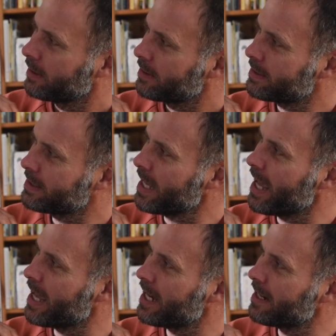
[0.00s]

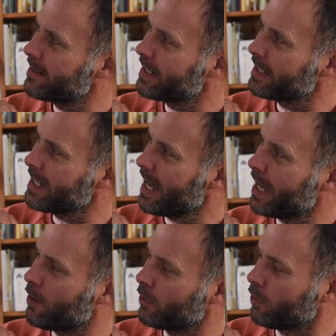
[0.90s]
staring
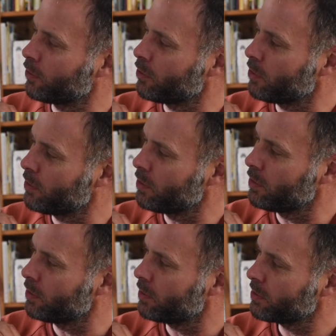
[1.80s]
down on New
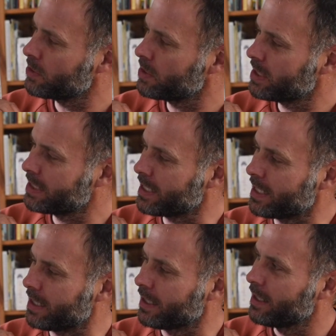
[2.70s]
York
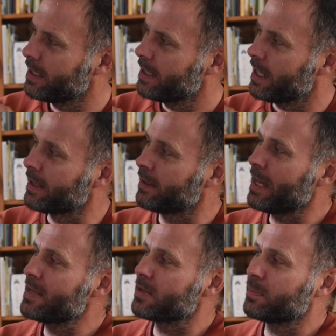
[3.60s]
City. And
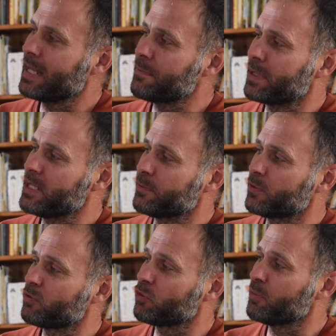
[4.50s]
that
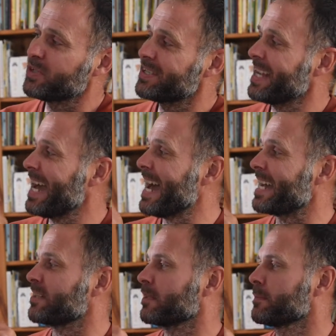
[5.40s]
policeman's dropped his
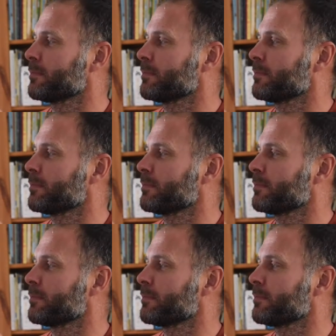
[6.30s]
hat.